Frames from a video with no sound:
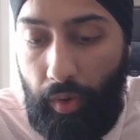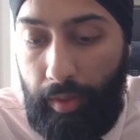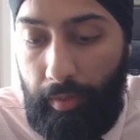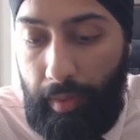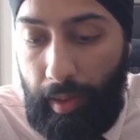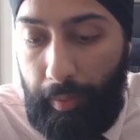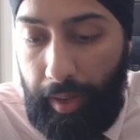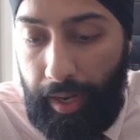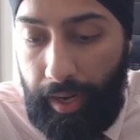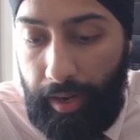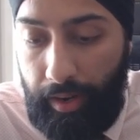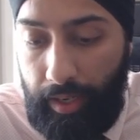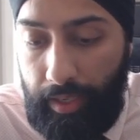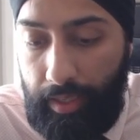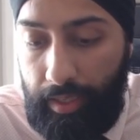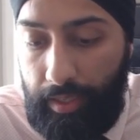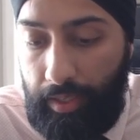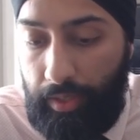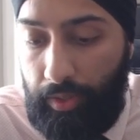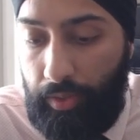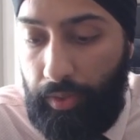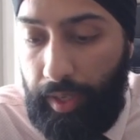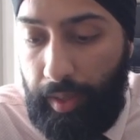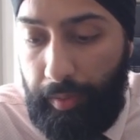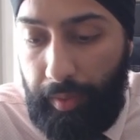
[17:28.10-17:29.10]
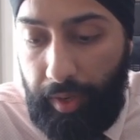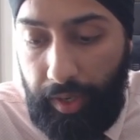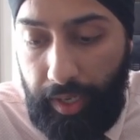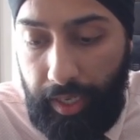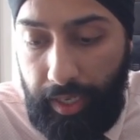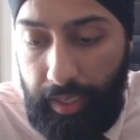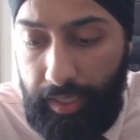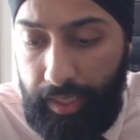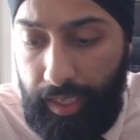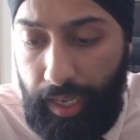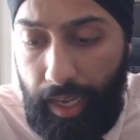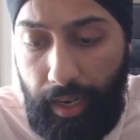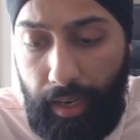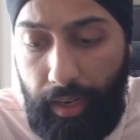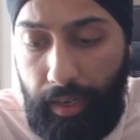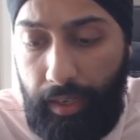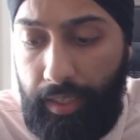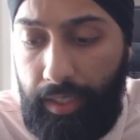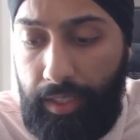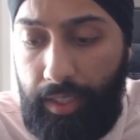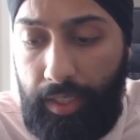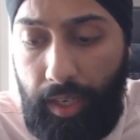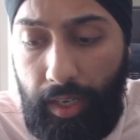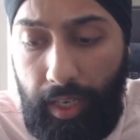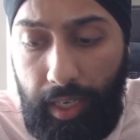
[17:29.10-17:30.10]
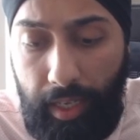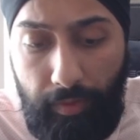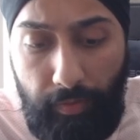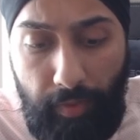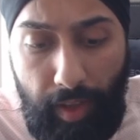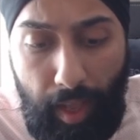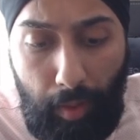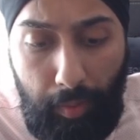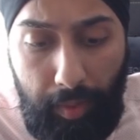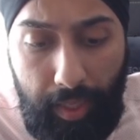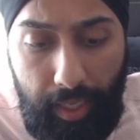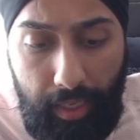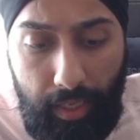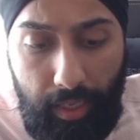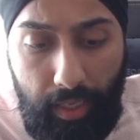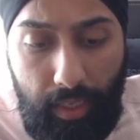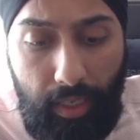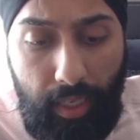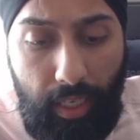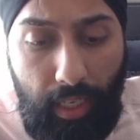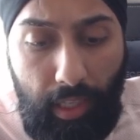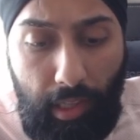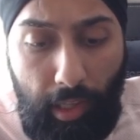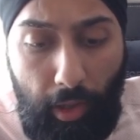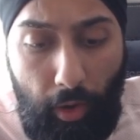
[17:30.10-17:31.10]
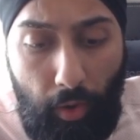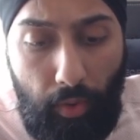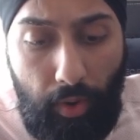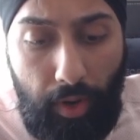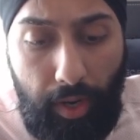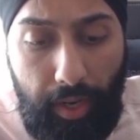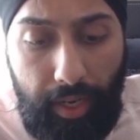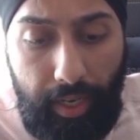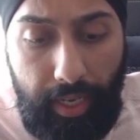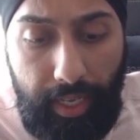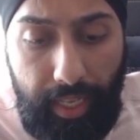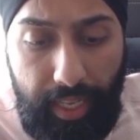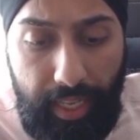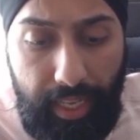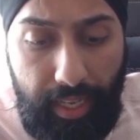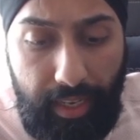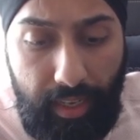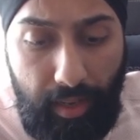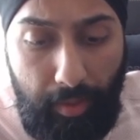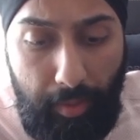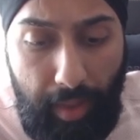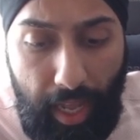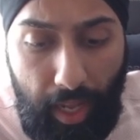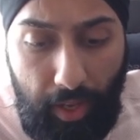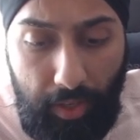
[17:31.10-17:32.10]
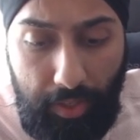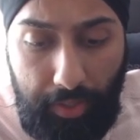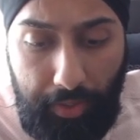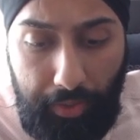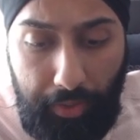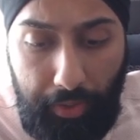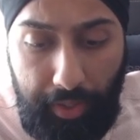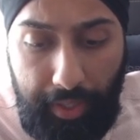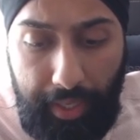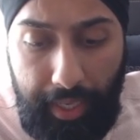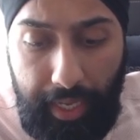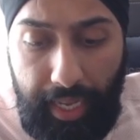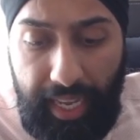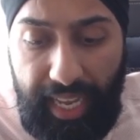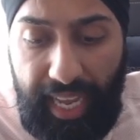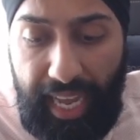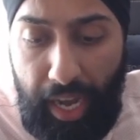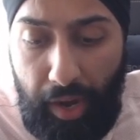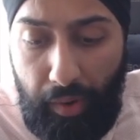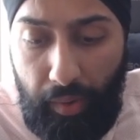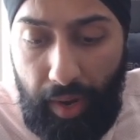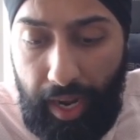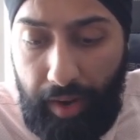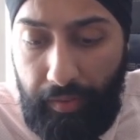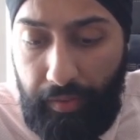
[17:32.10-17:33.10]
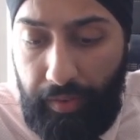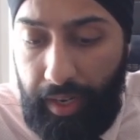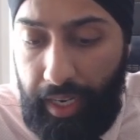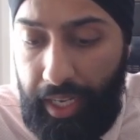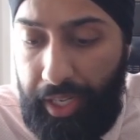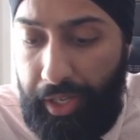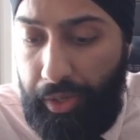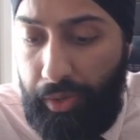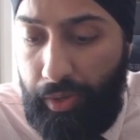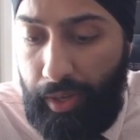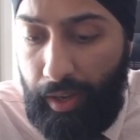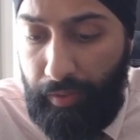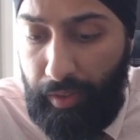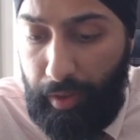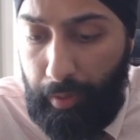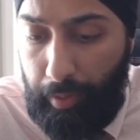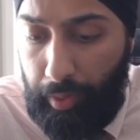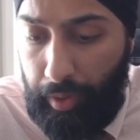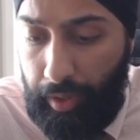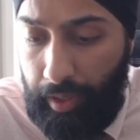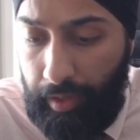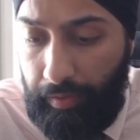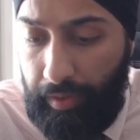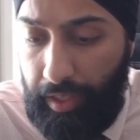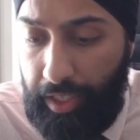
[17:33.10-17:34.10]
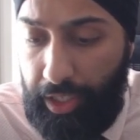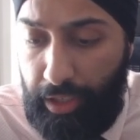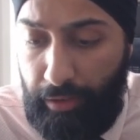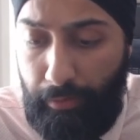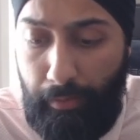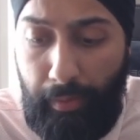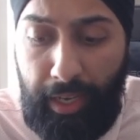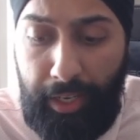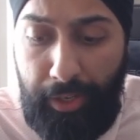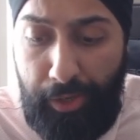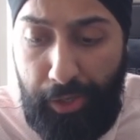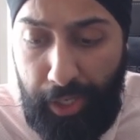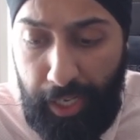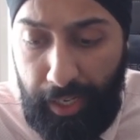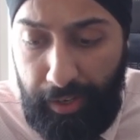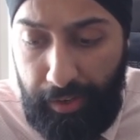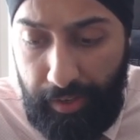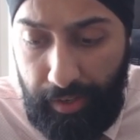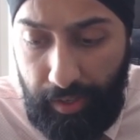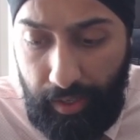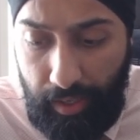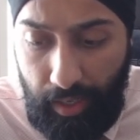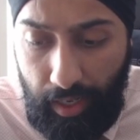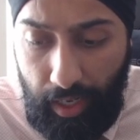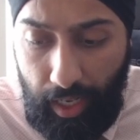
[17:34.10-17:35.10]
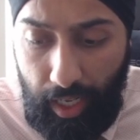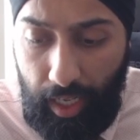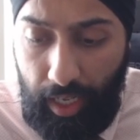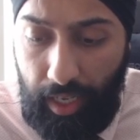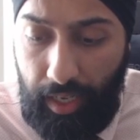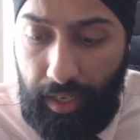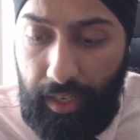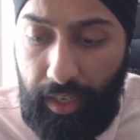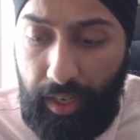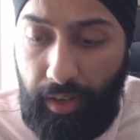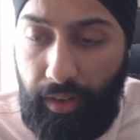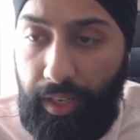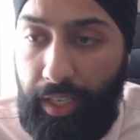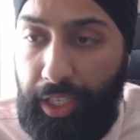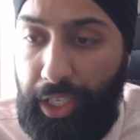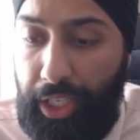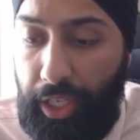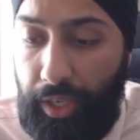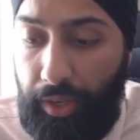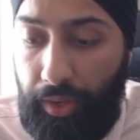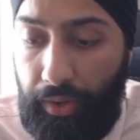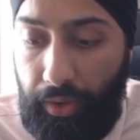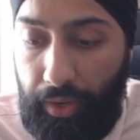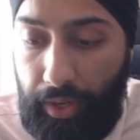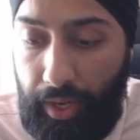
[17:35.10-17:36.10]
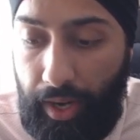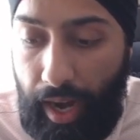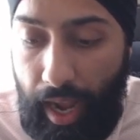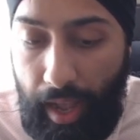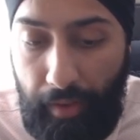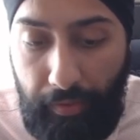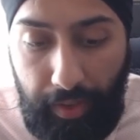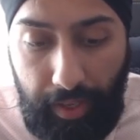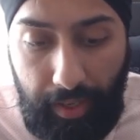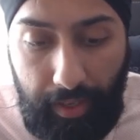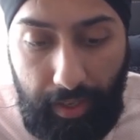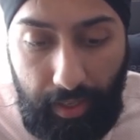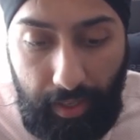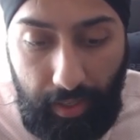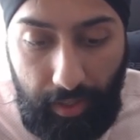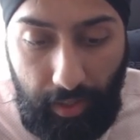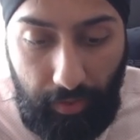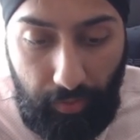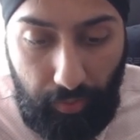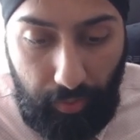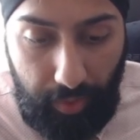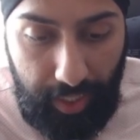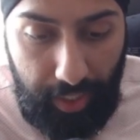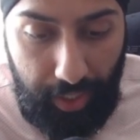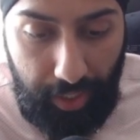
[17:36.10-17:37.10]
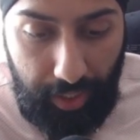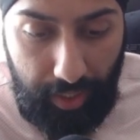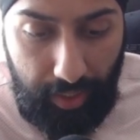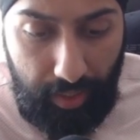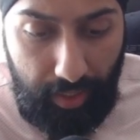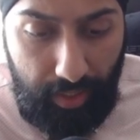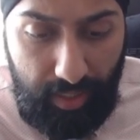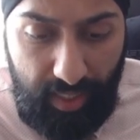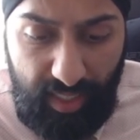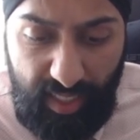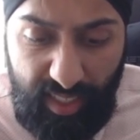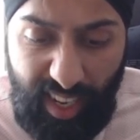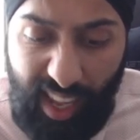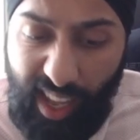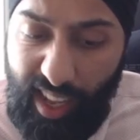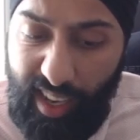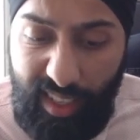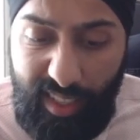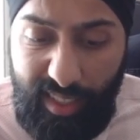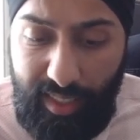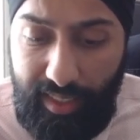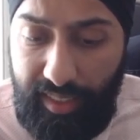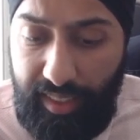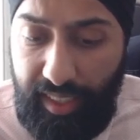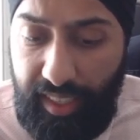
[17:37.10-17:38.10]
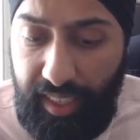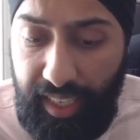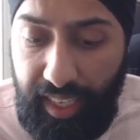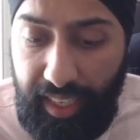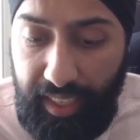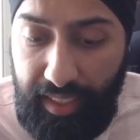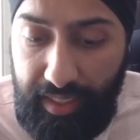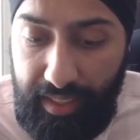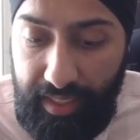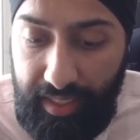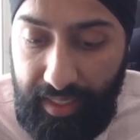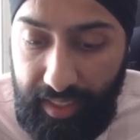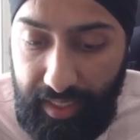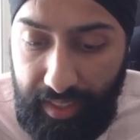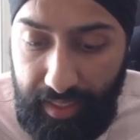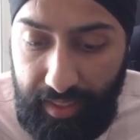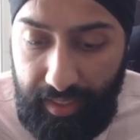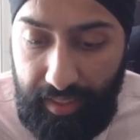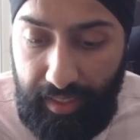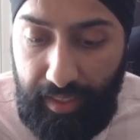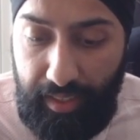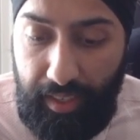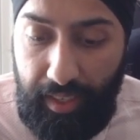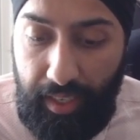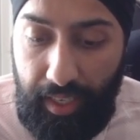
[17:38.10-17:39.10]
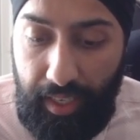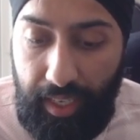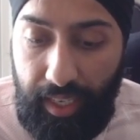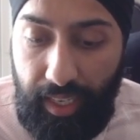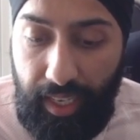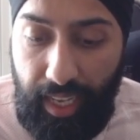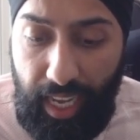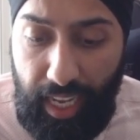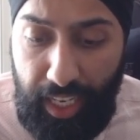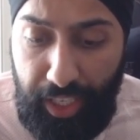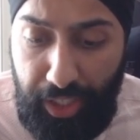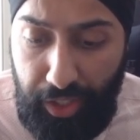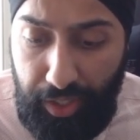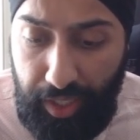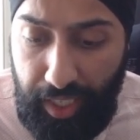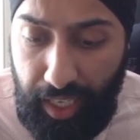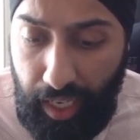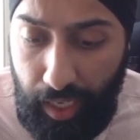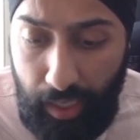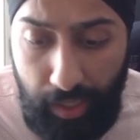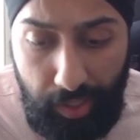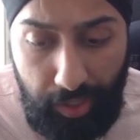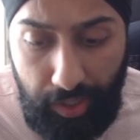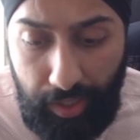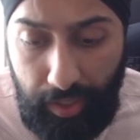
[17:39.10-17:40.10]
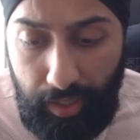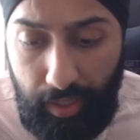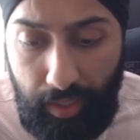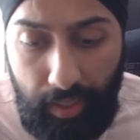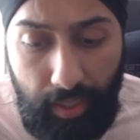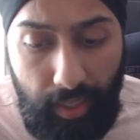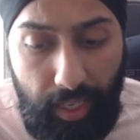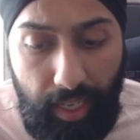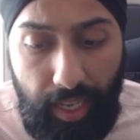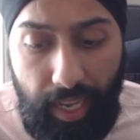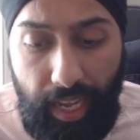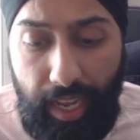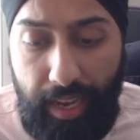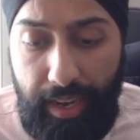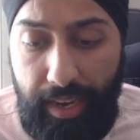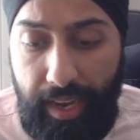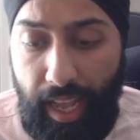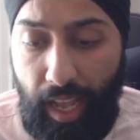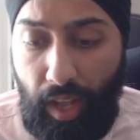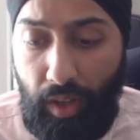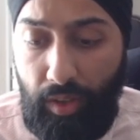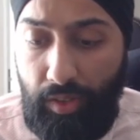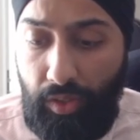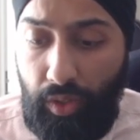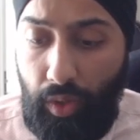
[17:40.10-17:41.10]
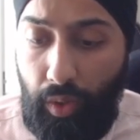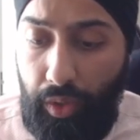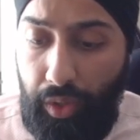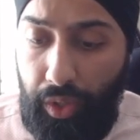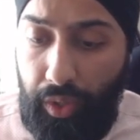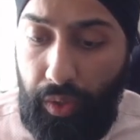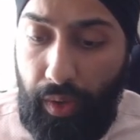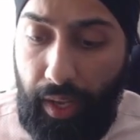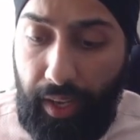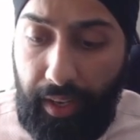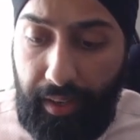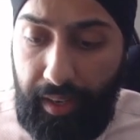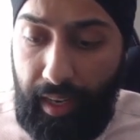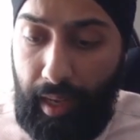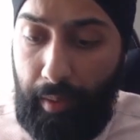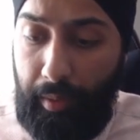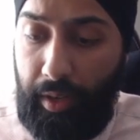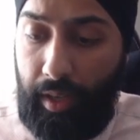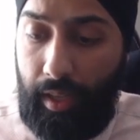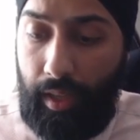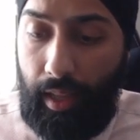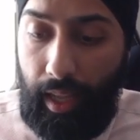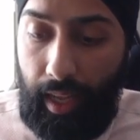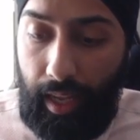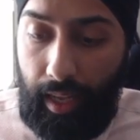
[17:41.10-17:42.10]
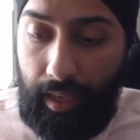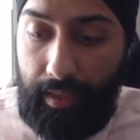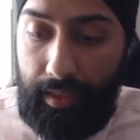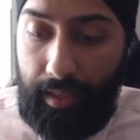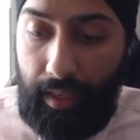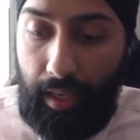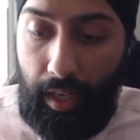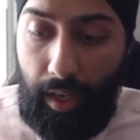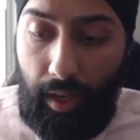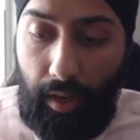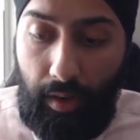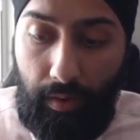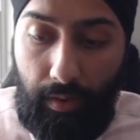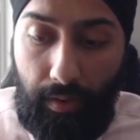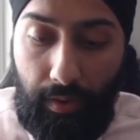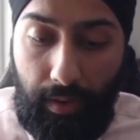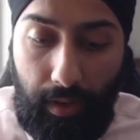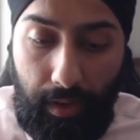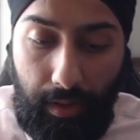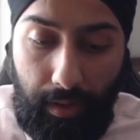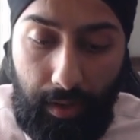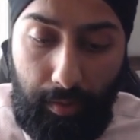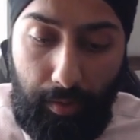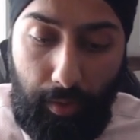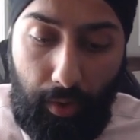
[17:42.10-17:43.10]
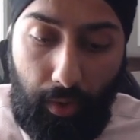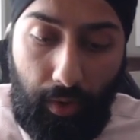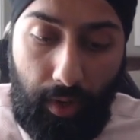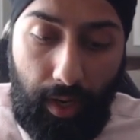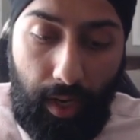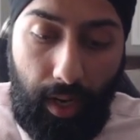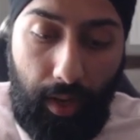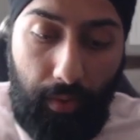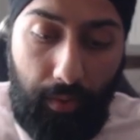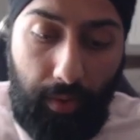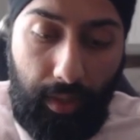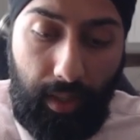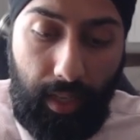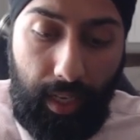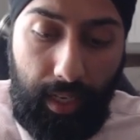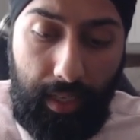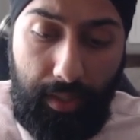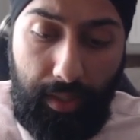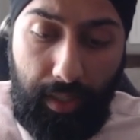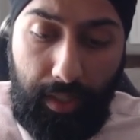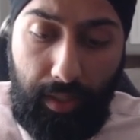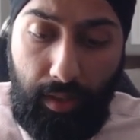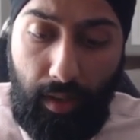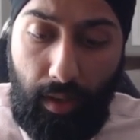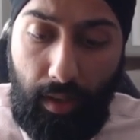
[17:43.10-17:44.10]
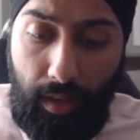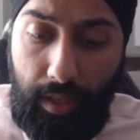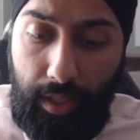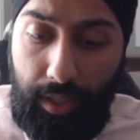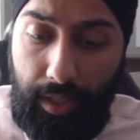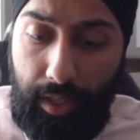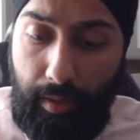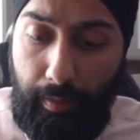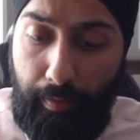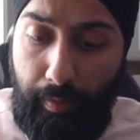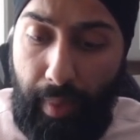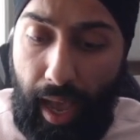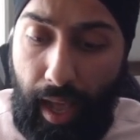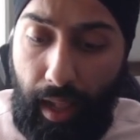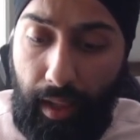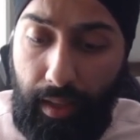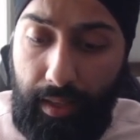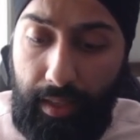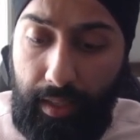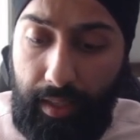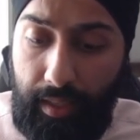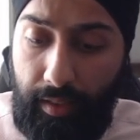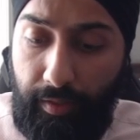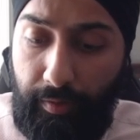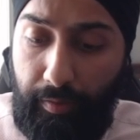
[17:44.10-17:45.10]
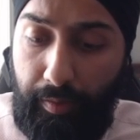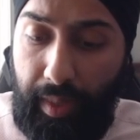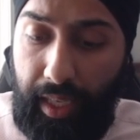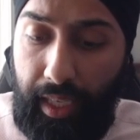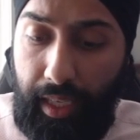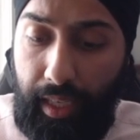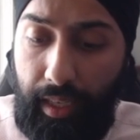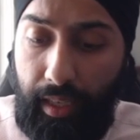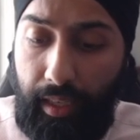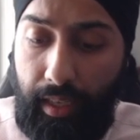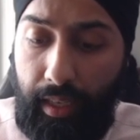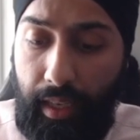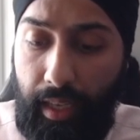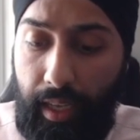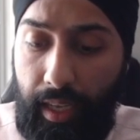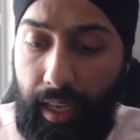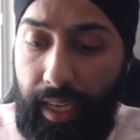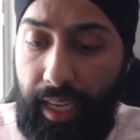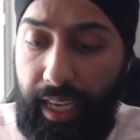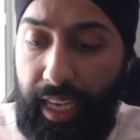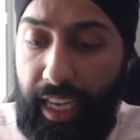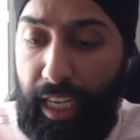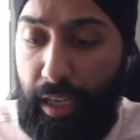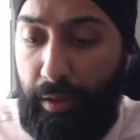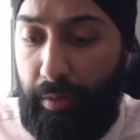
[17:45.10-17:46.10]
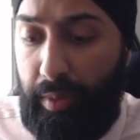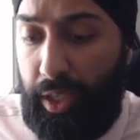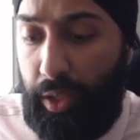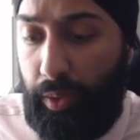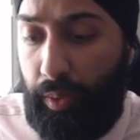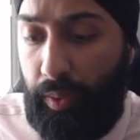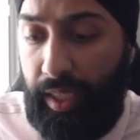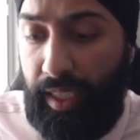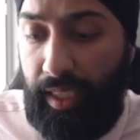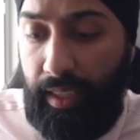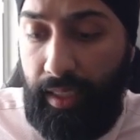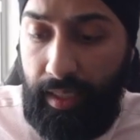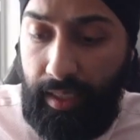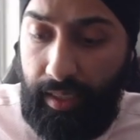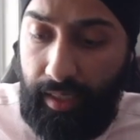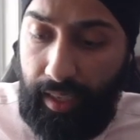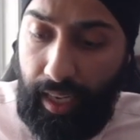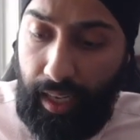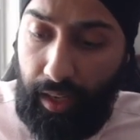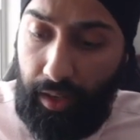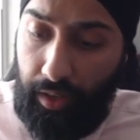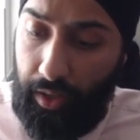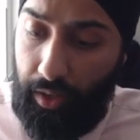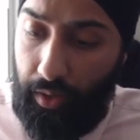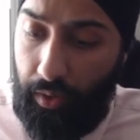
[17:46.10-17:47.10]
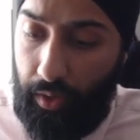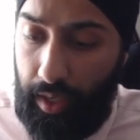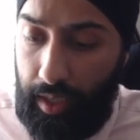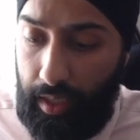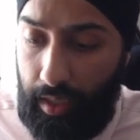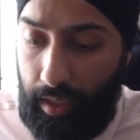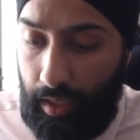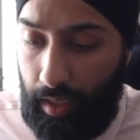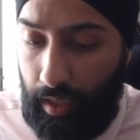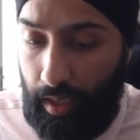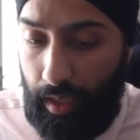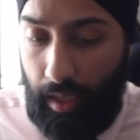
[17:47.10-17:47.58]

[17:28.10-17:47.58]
parents who immigrated to Canada and started a family here in a lower income household. However, I do have the privilege of my gender, current geographic region, status as a Canadian citizen, education, and now socioeconomic class. Furthermore, I would like to acknowledge the balance of being in between these categories.